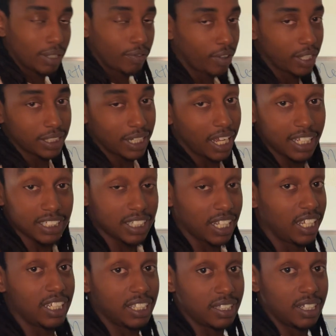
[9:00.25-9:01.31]
afraid to ask
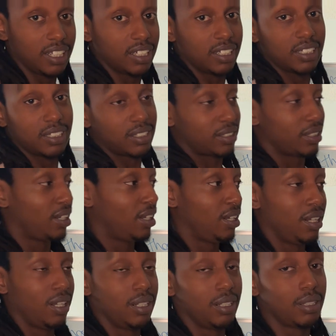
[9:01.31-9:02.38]
anything, because
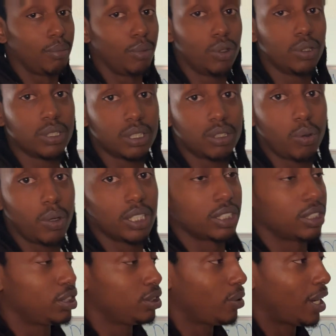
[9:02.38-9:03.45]
the more questions
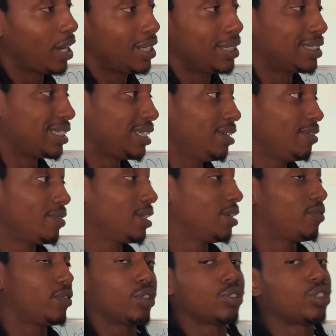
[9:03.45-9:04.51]
you ask, even if
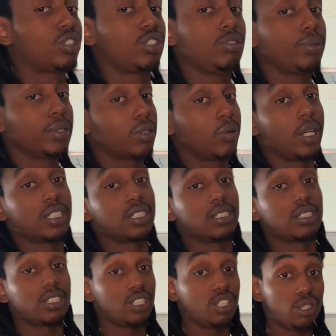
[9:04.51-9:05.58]
they're stupid questions
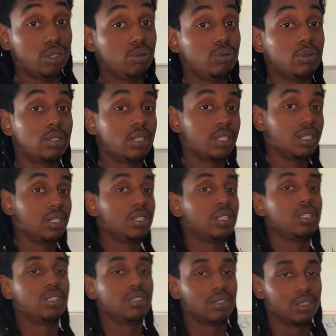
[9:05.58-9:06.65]
to you,
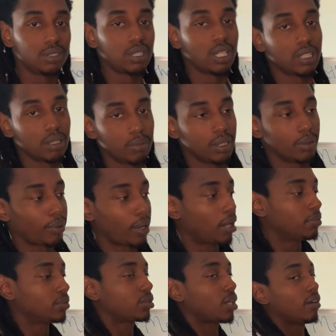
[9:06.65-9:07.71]
they can be a problem
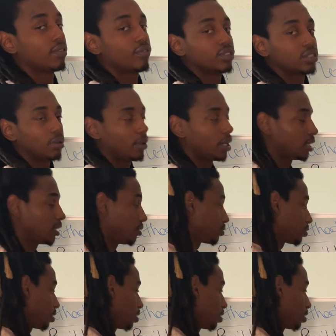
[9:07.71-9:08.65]
solver for somebody else.